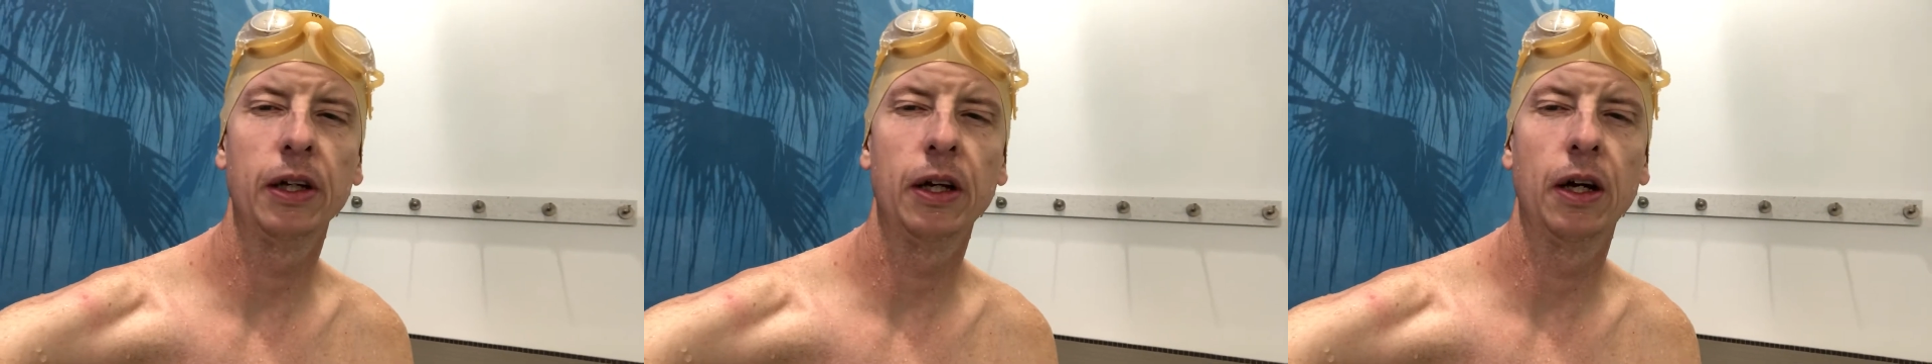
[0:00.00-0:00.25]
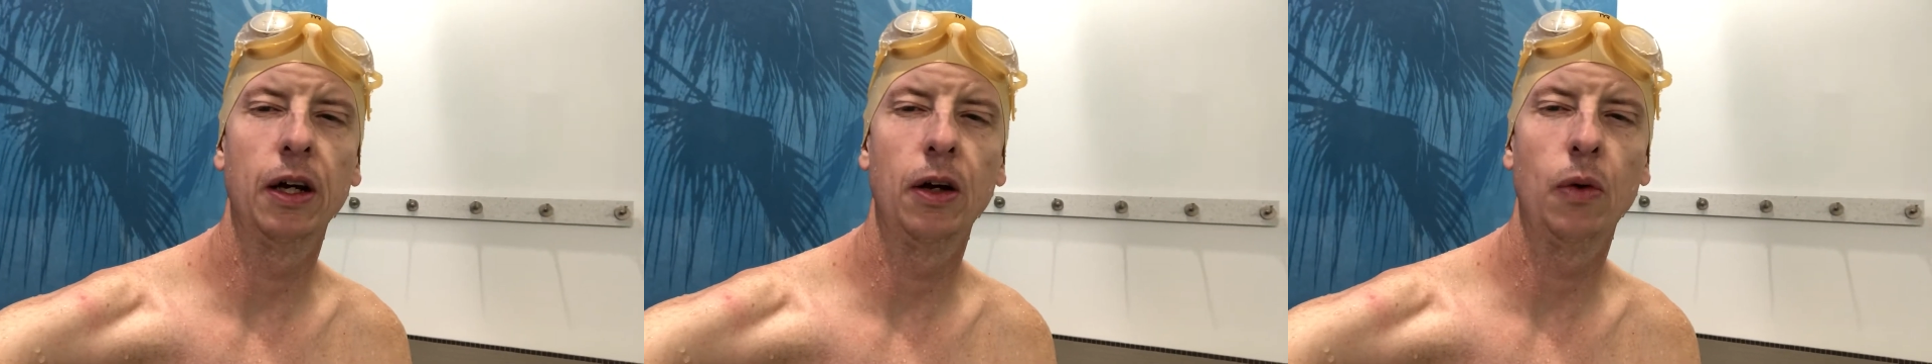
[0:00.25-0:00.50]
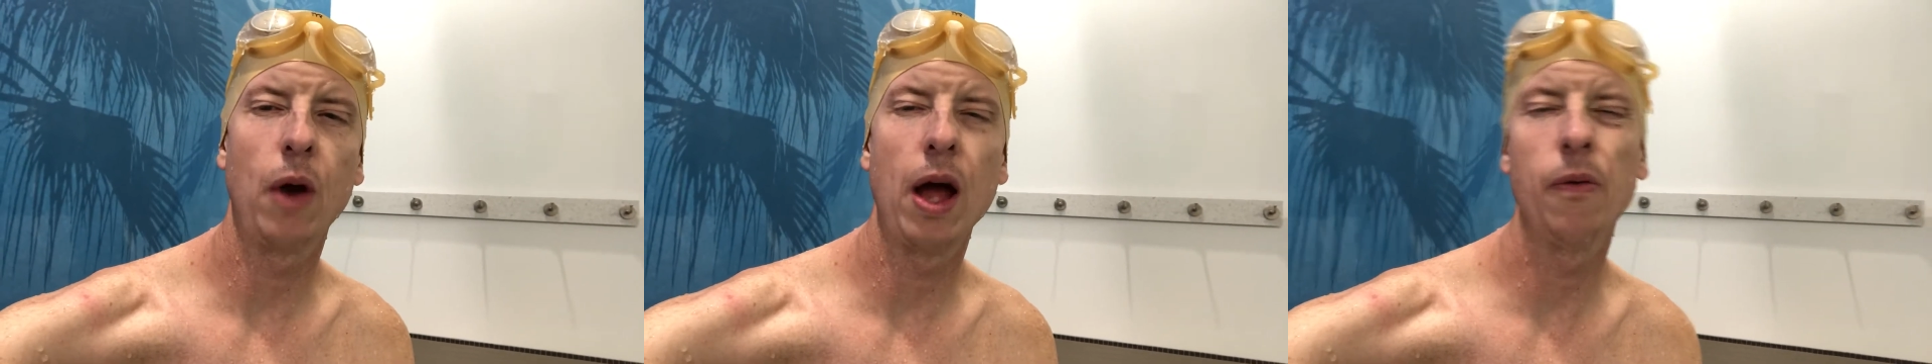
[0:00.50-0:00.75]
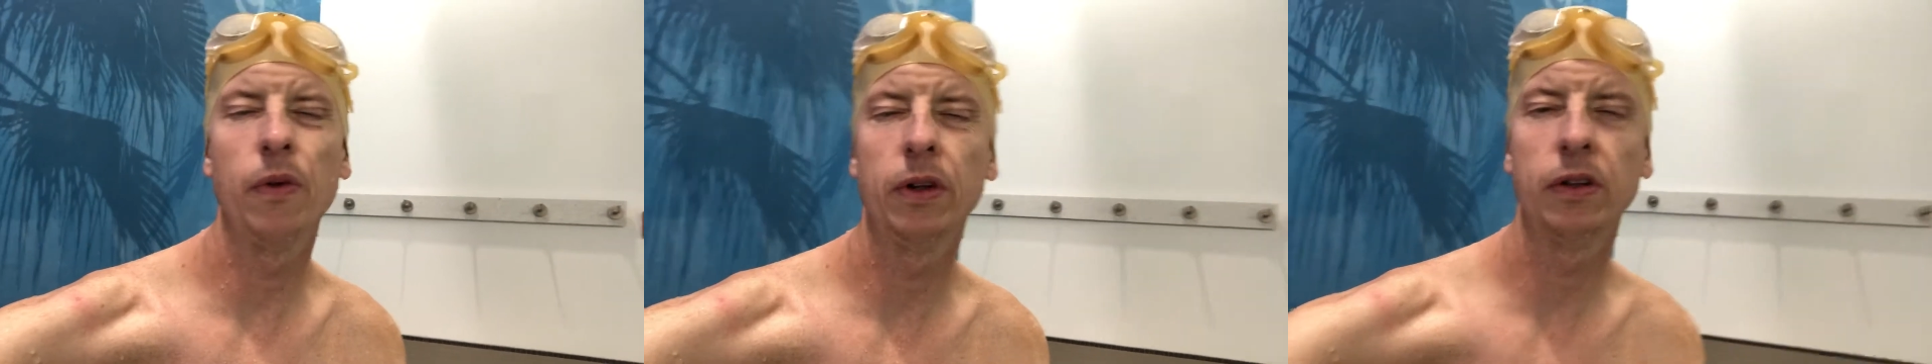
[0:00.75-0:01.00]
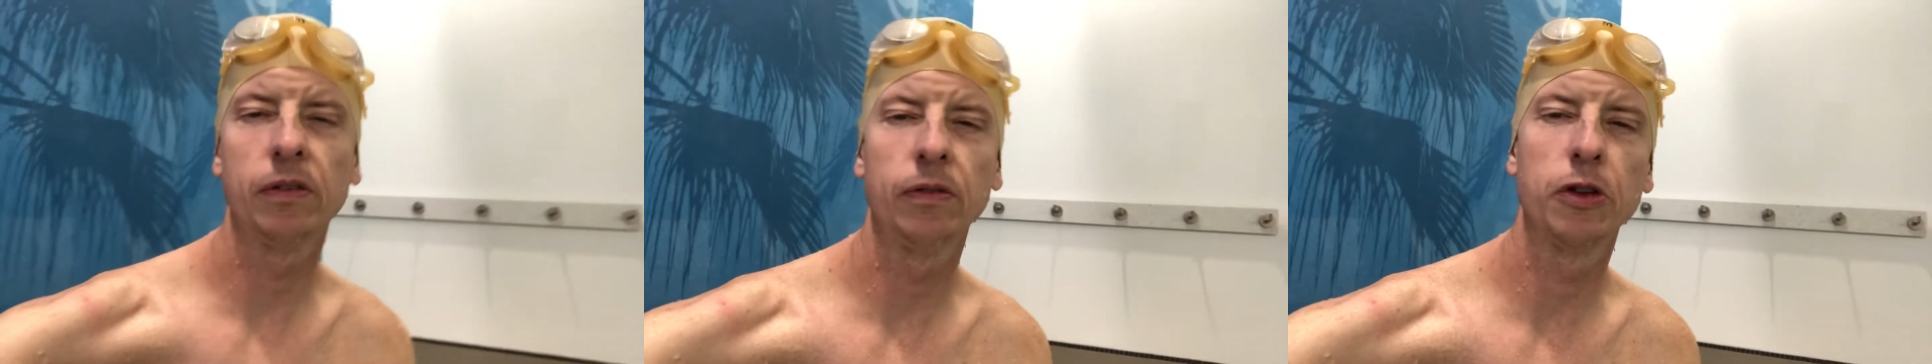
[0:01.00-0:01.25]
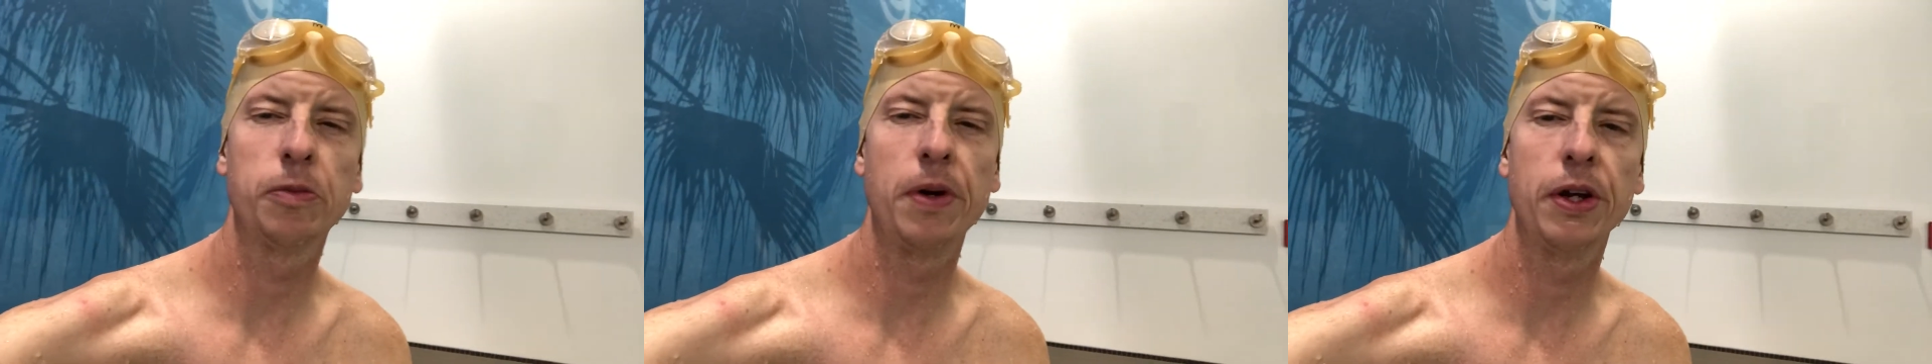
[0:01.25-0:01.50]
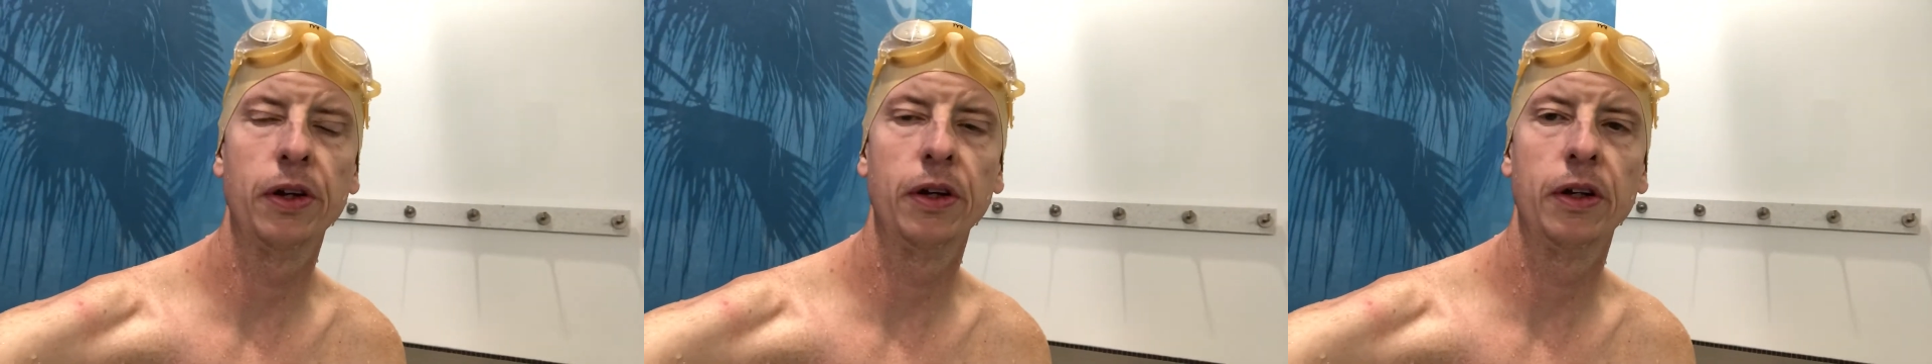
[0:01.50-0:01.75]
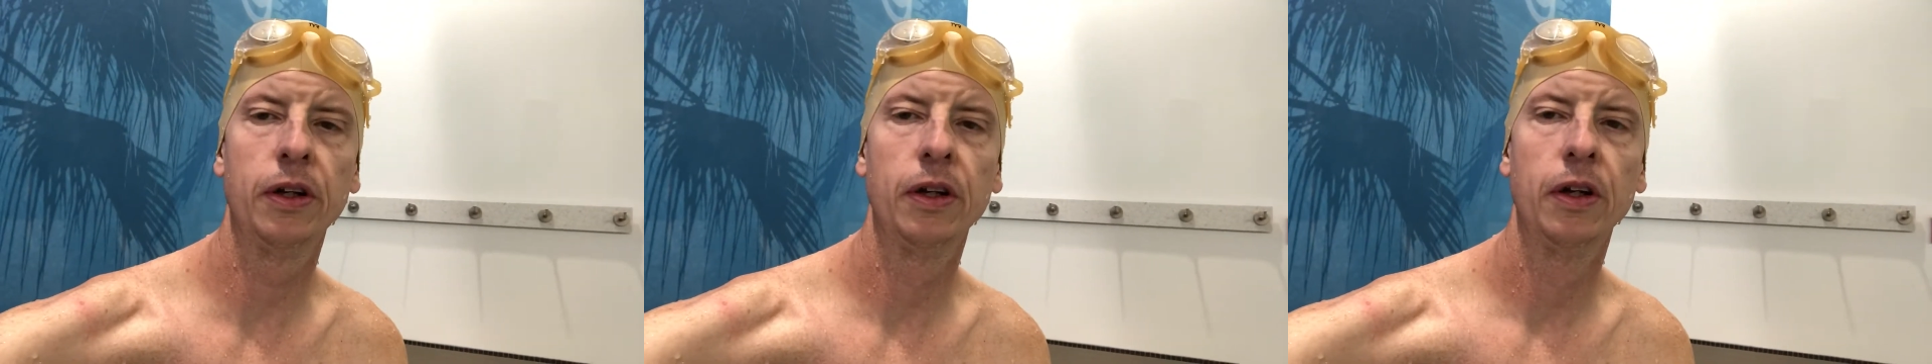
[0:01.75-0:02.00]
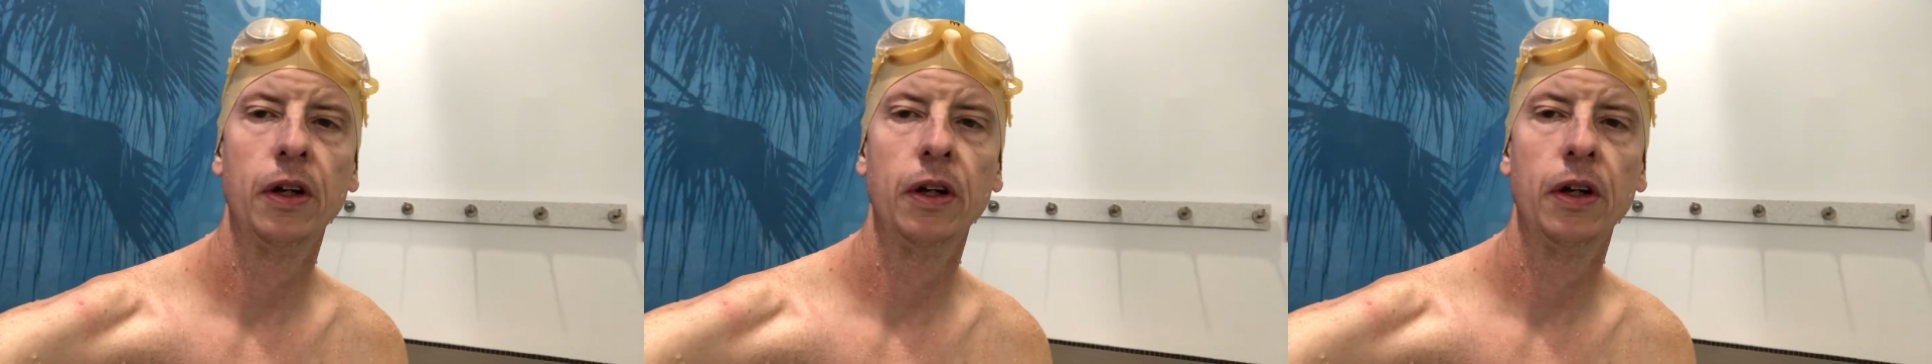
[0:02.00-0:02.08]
Right one was pretty good.